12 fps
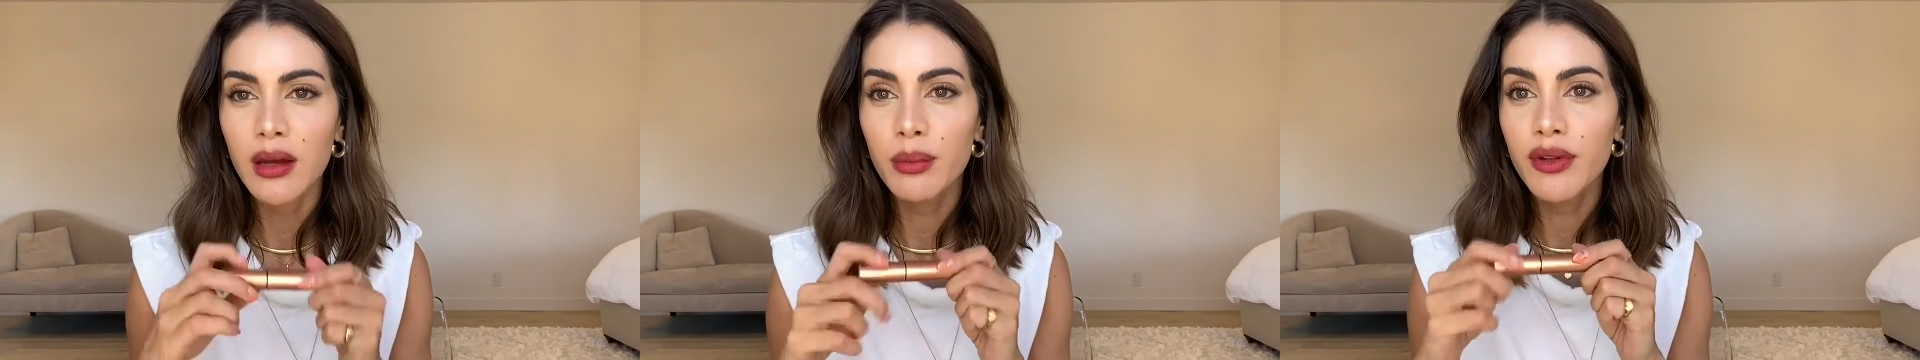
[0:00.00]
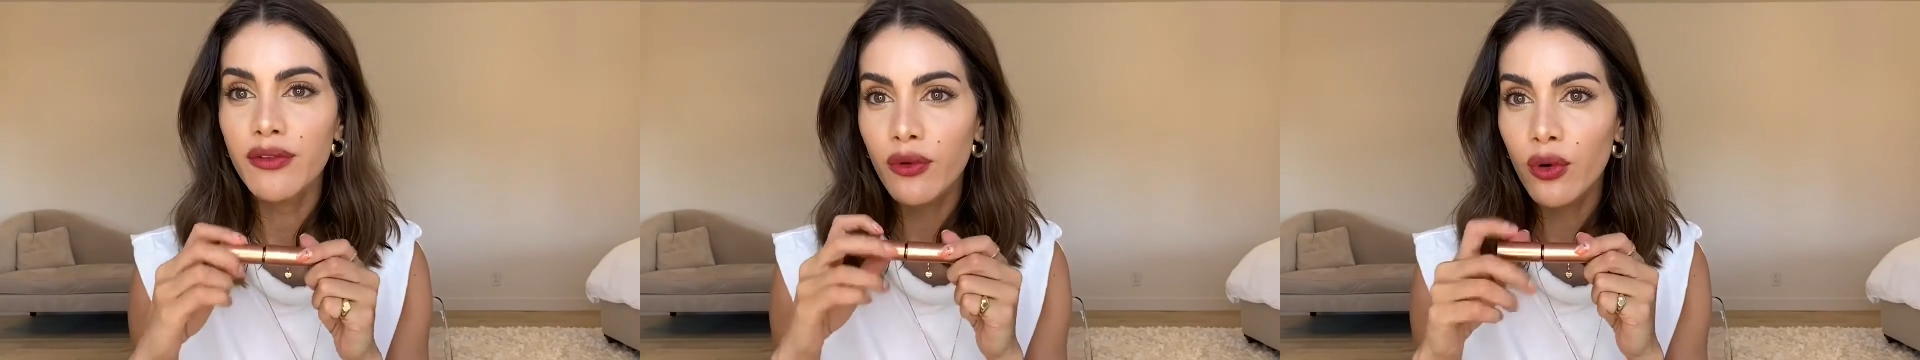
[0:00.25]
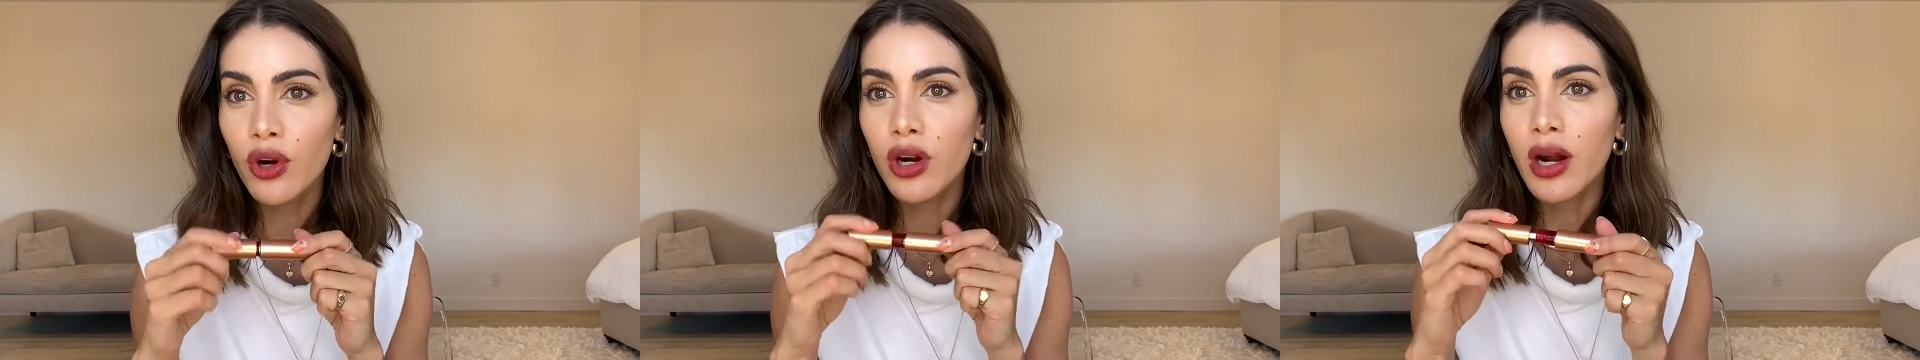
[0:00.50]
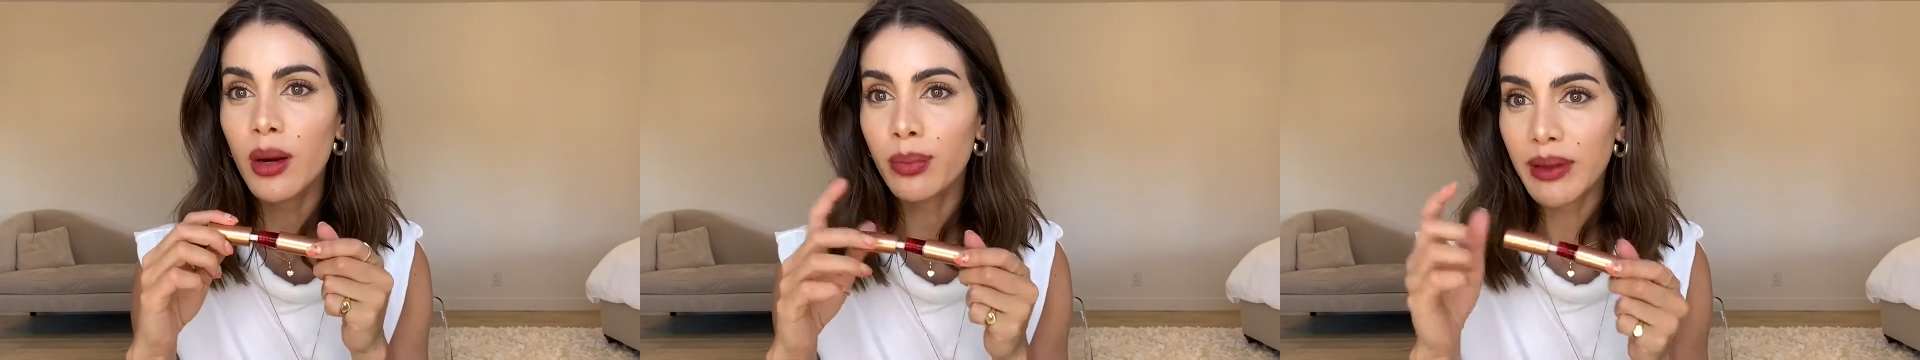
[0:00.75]

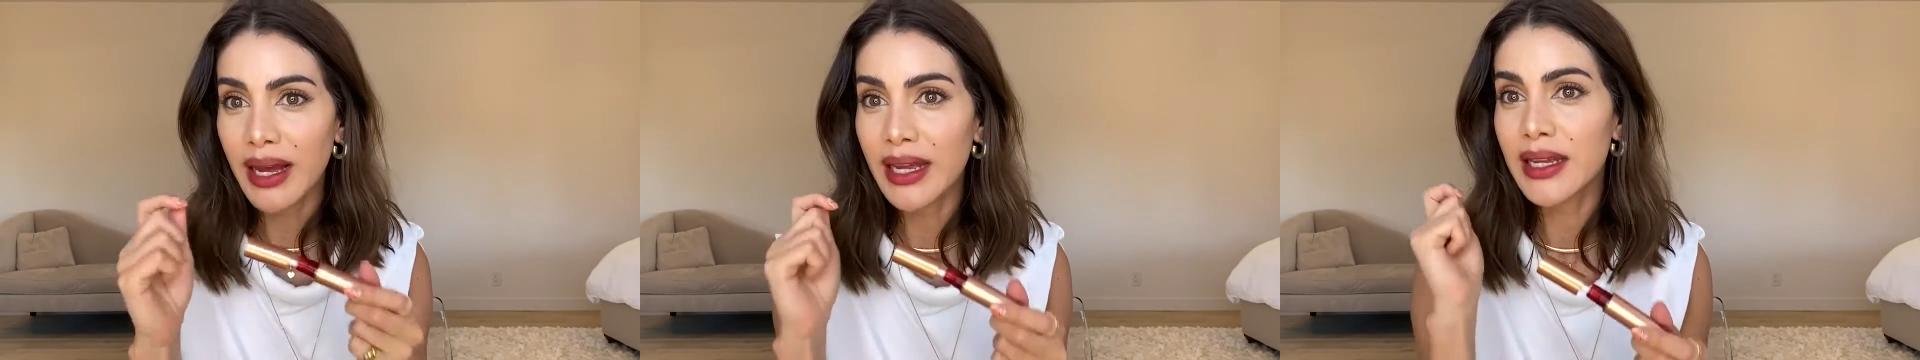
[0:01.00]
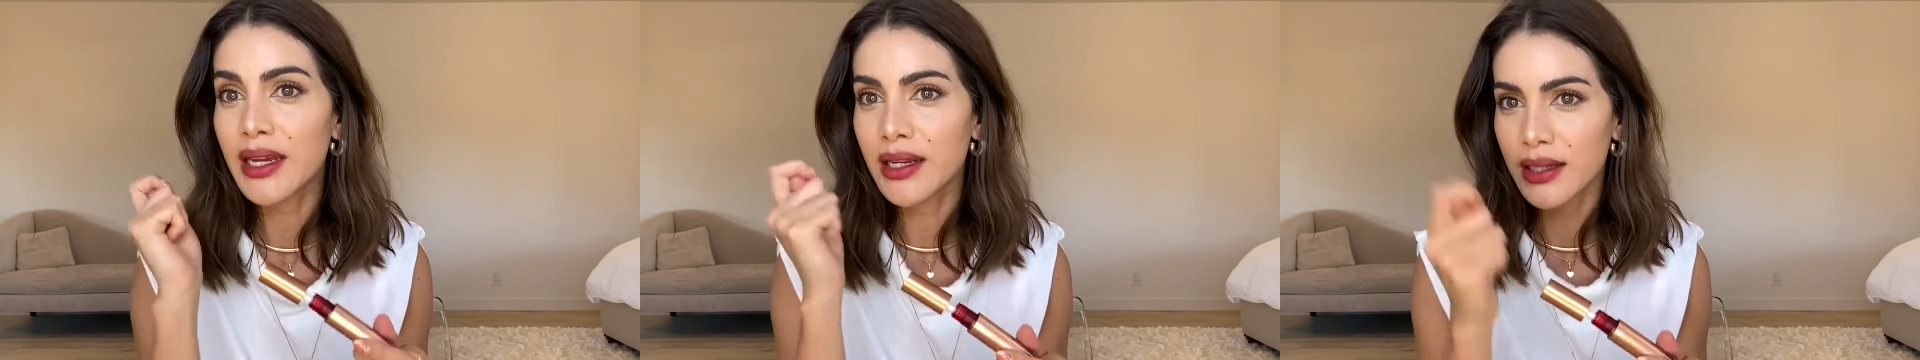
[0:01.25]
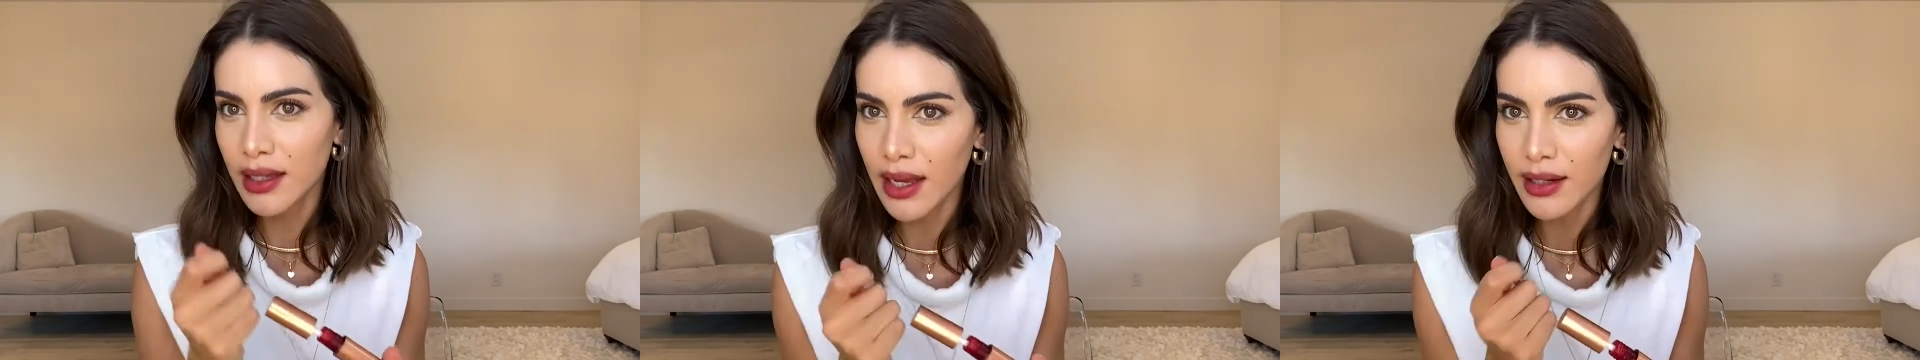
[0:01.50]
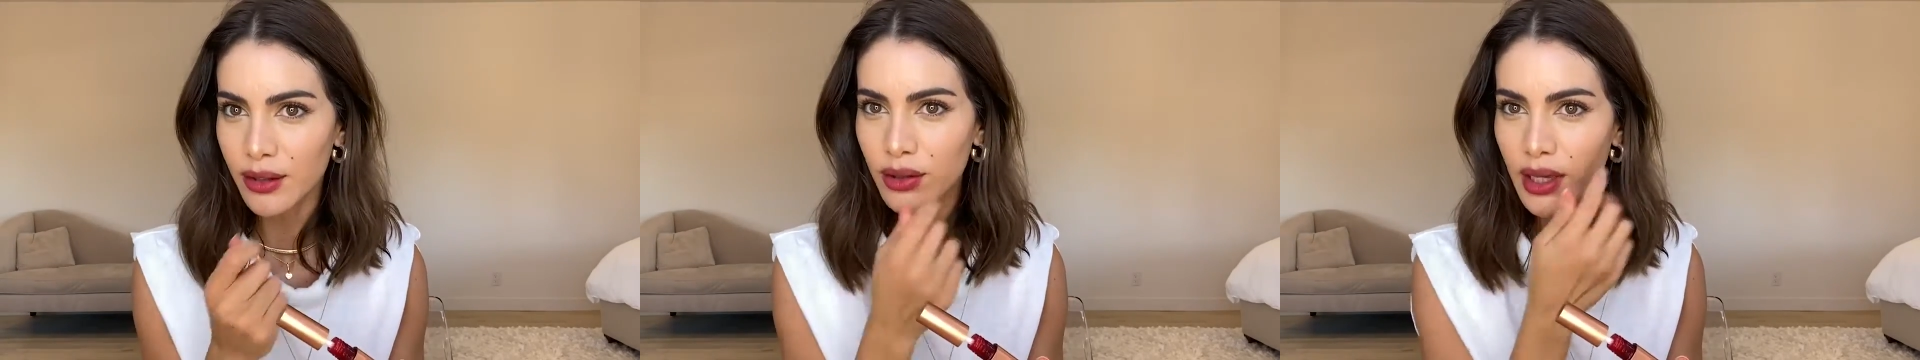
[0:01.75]
before applying it
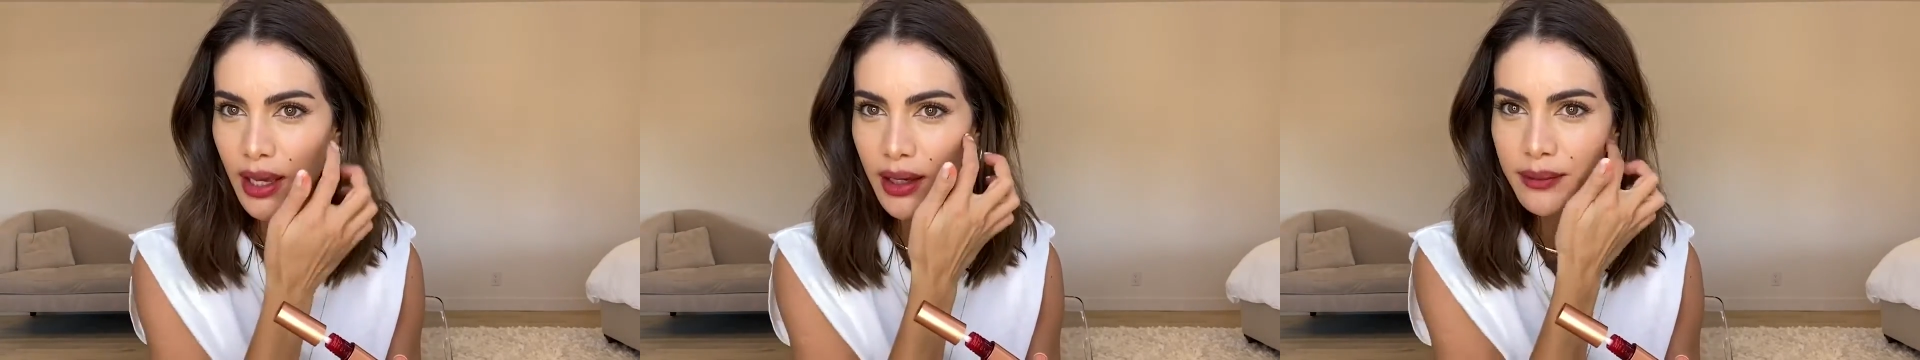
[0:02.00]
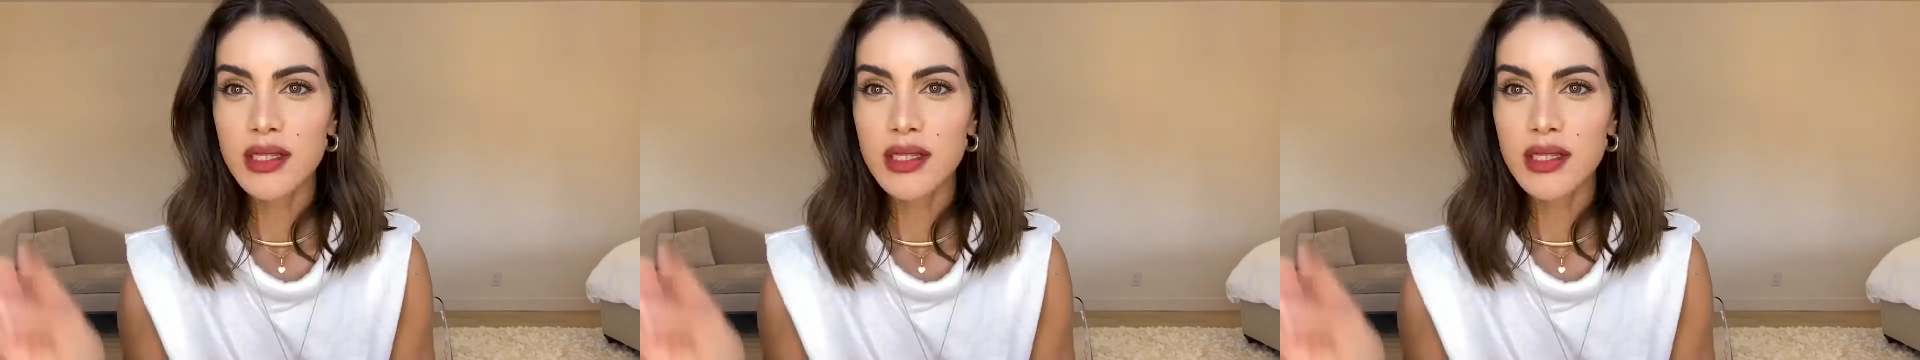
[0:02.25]
again, okay?